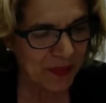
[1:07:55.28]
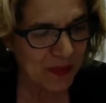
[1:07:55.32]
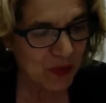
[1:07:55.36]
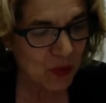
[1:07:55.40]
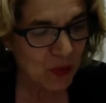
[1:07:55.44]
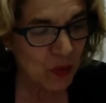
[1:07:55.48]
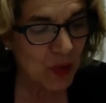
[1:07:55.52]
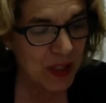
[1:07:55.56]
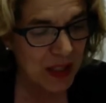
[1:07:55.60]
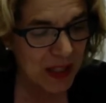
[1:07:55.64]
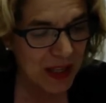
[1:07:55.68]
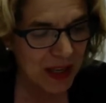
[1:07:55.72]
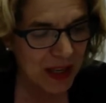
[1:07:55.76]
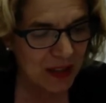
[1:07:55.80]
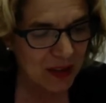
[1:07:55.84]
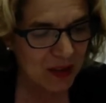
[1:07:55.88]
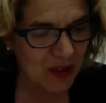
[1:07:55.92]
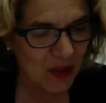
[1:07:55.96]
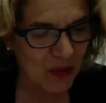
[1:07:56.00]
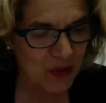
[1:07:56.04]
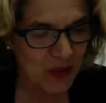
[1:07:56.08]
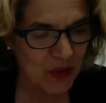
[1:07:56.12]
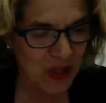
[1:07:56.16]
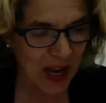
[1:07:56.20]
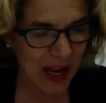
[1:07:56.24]
28th
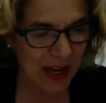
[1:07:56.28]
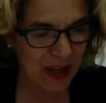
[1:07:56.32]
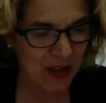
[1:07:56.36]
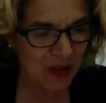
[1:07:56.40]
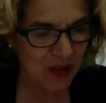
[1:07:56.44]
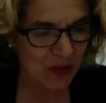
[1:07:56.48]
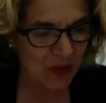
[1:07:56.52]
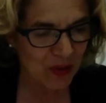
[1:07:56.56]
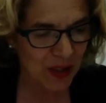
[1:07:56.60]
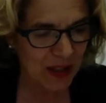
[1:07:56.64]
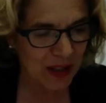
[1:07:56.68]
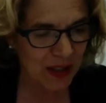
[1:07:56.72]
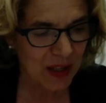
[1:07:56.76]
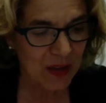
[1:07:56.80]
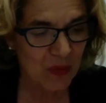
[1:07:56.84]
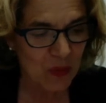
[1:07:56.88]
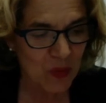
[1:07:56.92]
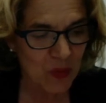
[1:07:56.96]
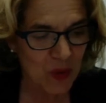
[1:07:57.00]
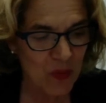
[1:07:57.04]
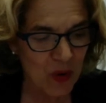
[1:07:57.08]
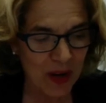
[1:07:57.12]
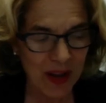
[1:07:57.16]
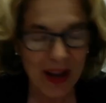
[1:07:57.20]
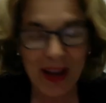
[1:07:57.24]
of January,
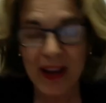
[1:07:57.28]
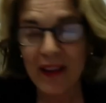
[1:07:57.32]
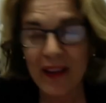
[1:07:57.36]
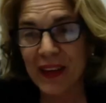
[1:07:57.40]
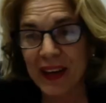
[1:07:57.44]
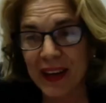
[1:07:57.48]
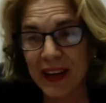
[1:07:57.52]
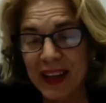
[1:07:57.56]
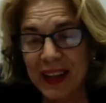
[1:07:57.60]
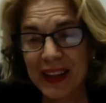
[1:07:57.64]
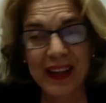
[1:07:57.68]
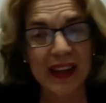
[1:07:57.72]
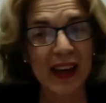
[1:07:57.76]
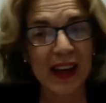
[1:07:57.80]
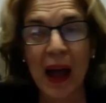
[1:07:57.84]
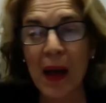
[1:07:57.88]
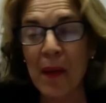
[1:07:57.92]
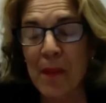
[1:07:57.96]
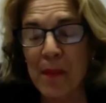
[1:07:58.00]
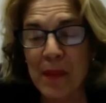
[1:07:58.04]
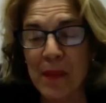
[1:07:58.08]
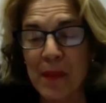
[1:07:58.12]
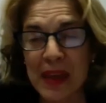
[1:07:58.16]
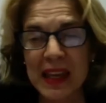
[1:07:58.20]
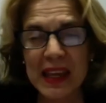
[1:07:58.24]
we will have another
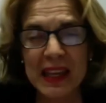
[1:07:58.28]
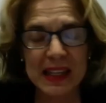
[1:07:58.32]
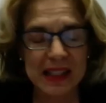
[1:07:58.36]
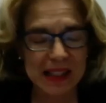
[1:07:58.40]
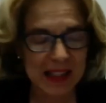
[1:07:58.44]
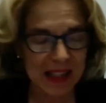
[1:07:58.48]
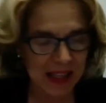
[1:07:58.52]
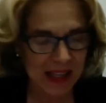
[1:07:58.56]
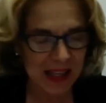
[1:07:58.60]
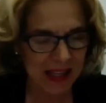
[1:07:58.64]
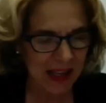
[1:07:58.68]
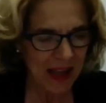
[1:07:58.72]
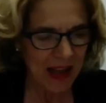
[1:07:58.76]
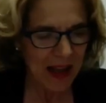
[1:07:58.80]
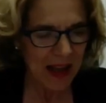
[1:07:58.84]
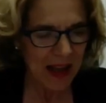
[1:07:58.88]
amazing